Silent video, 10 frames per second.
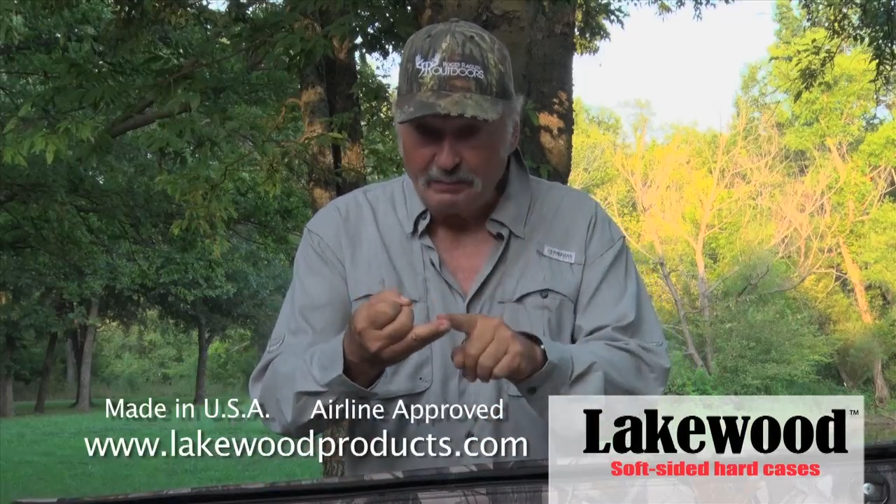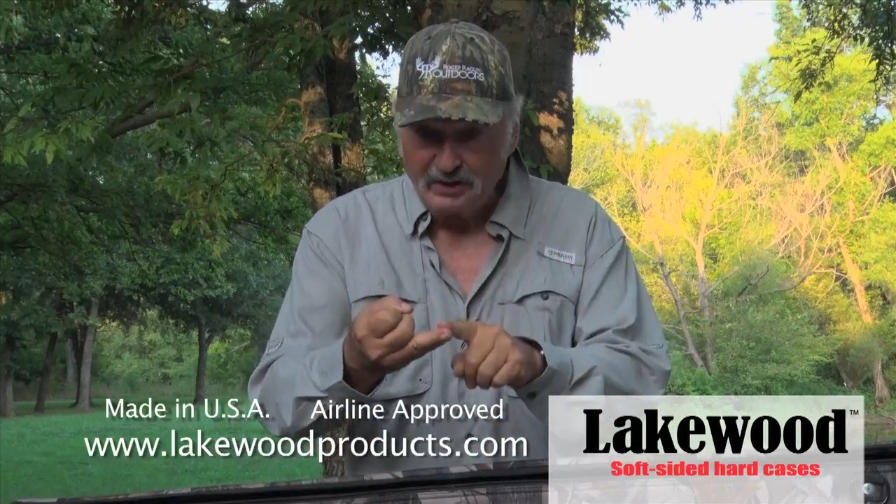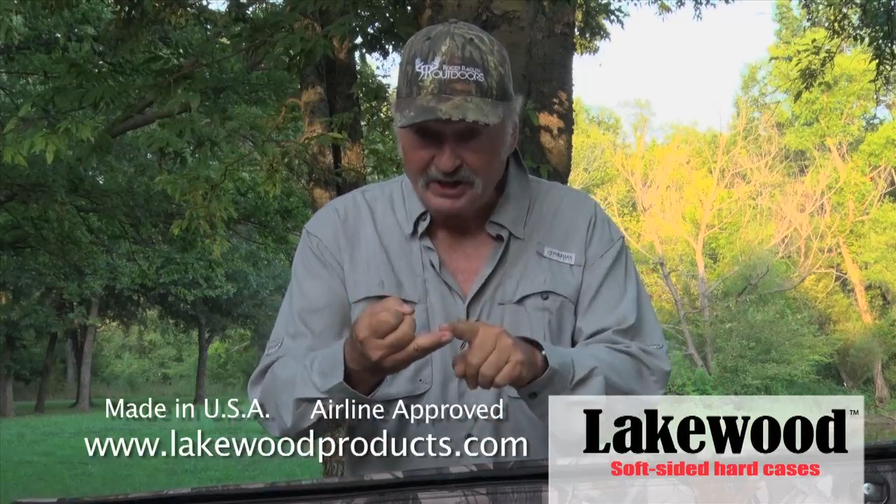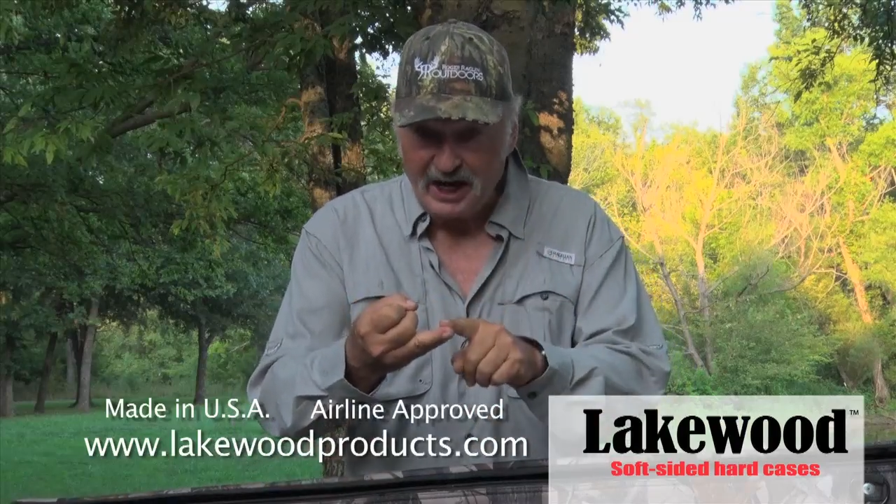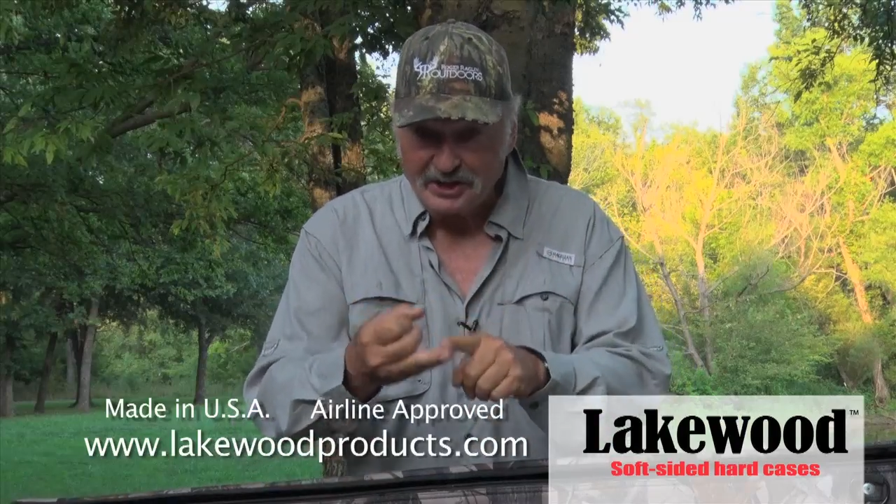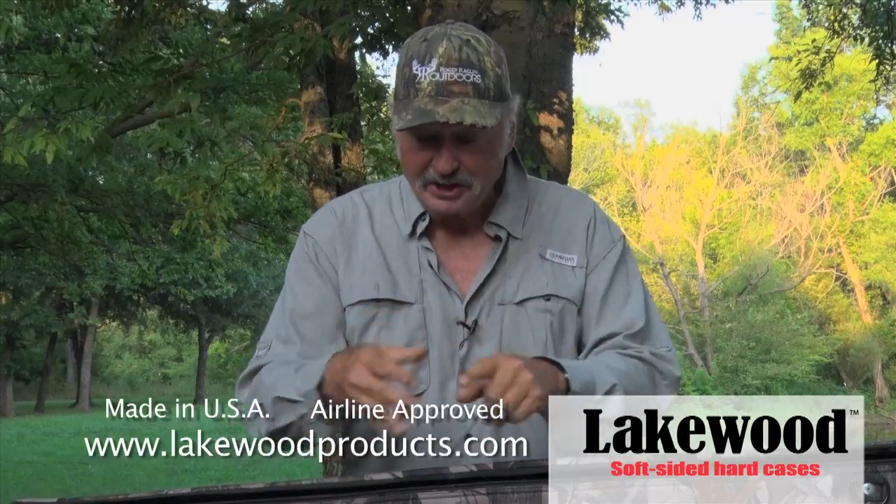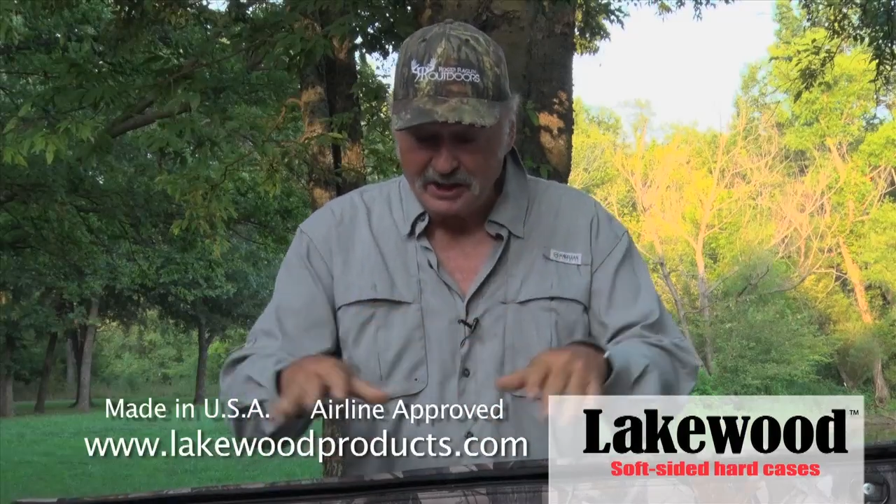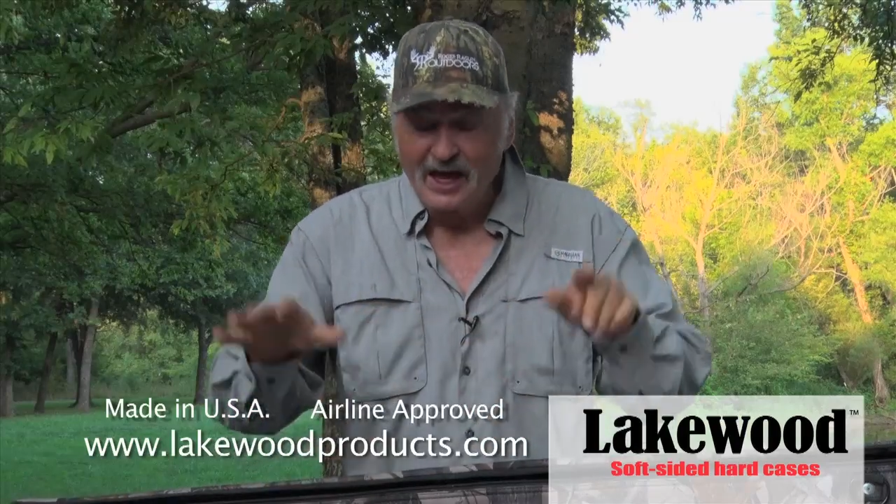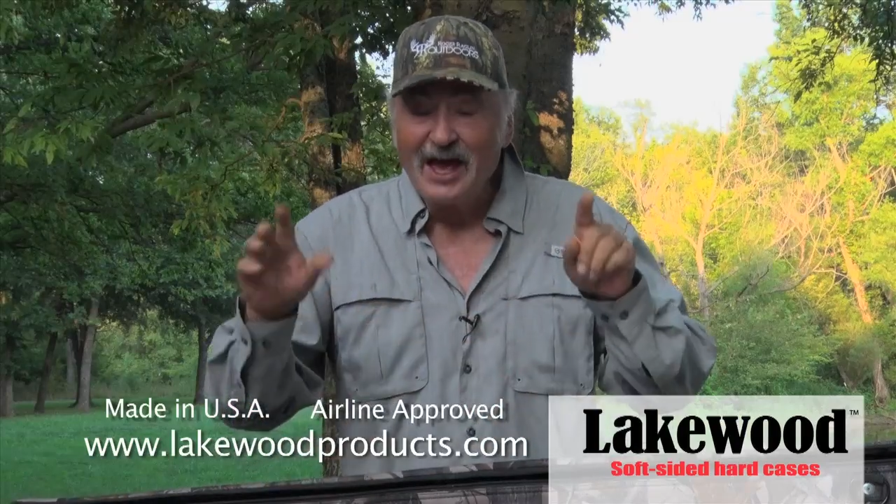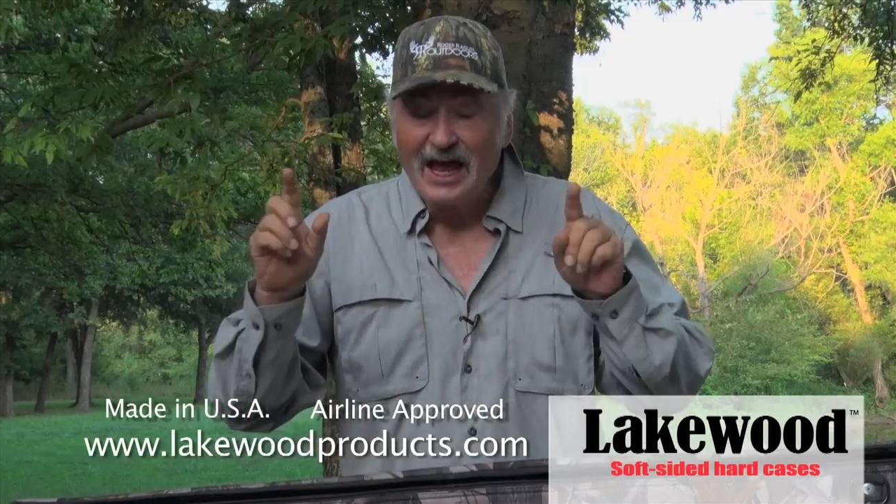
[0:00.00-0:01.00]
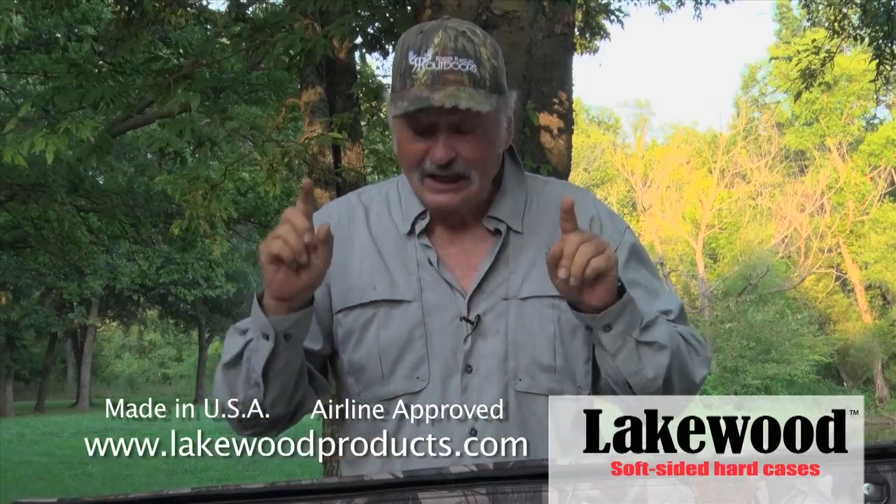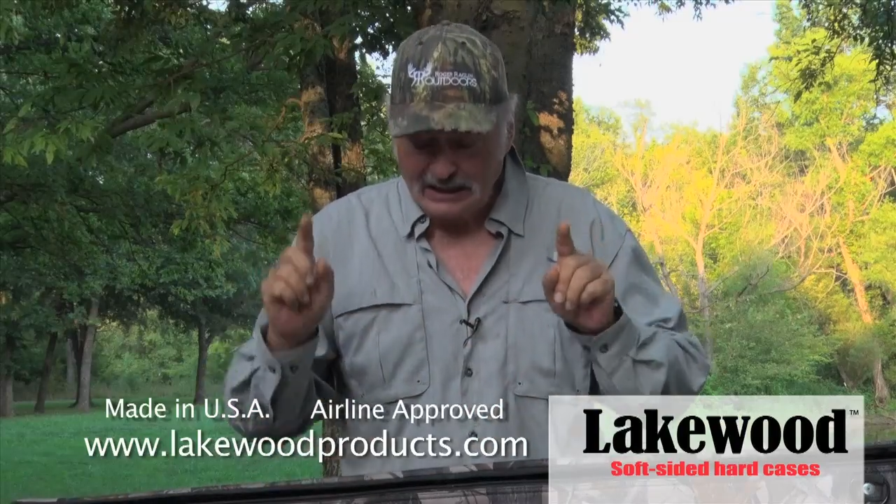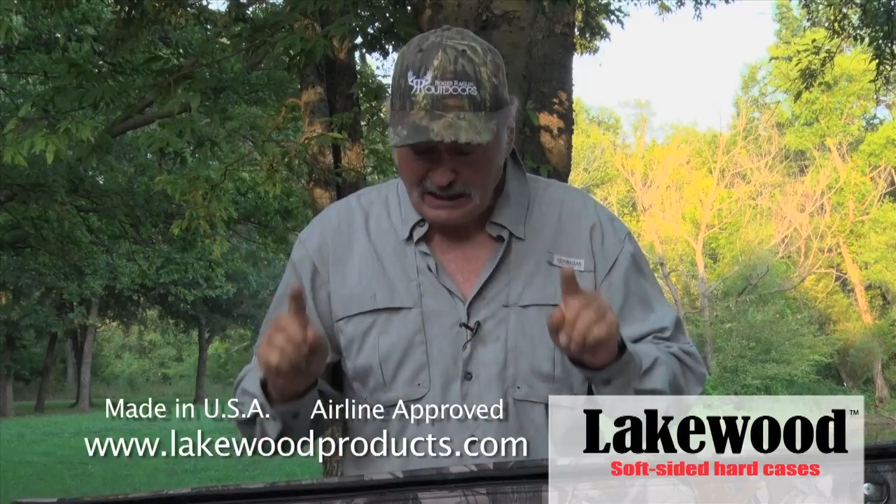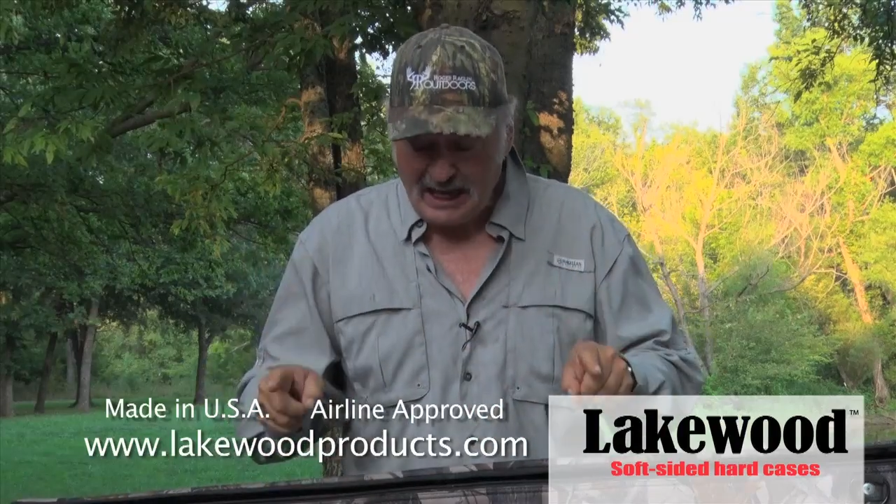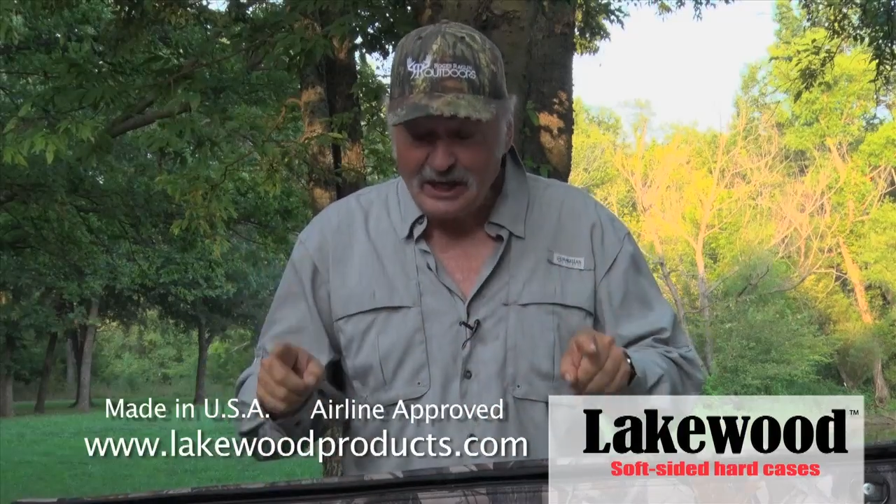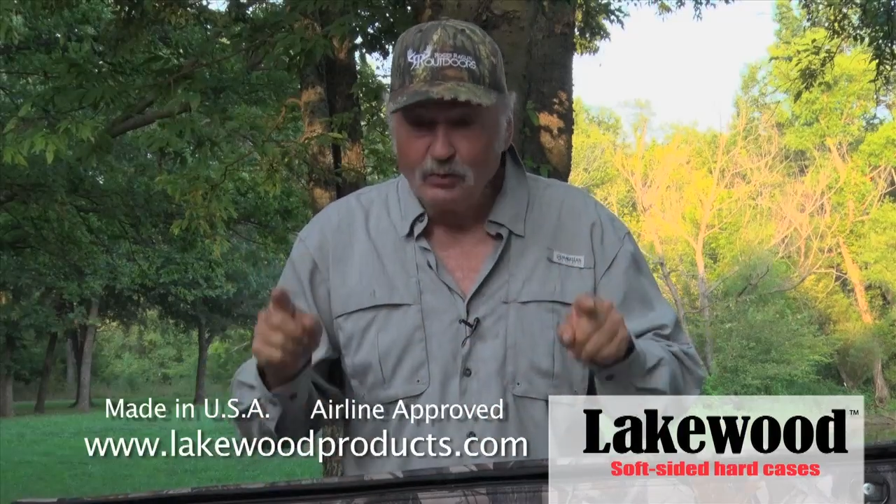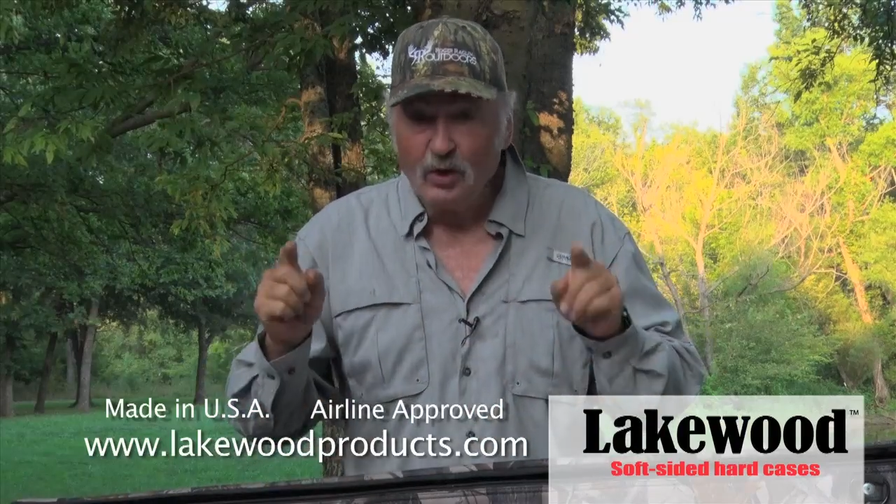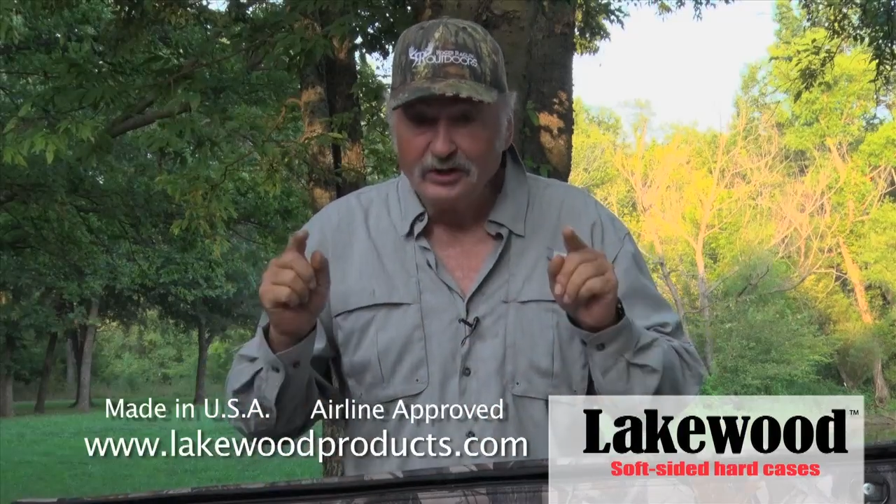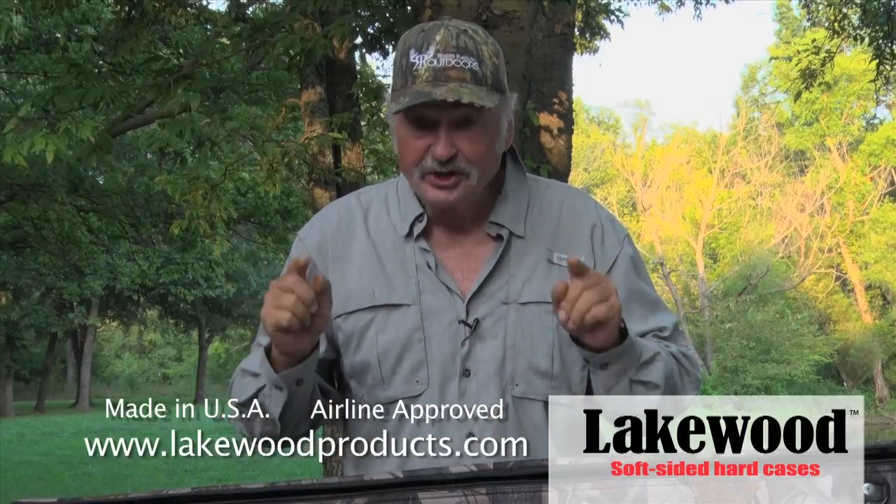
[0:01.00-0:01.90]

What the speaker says: protection. Lakewood